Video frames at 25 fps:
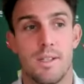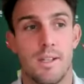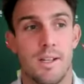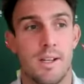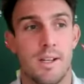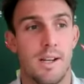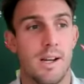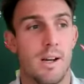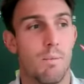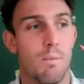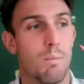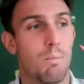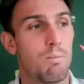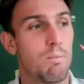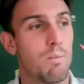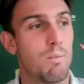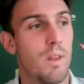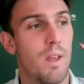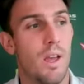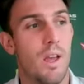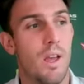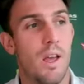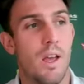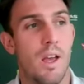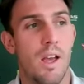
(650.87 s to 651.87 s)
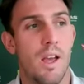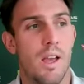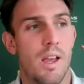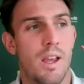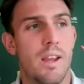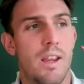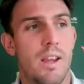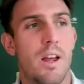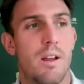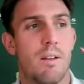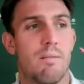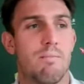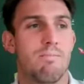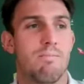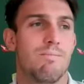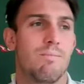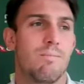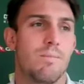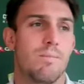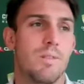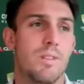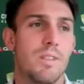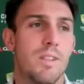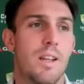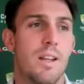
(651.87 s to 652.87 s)
You know,
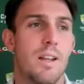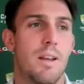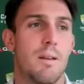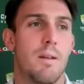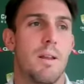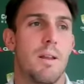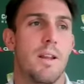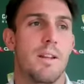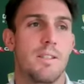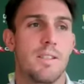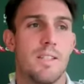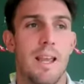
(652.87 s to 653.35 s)
it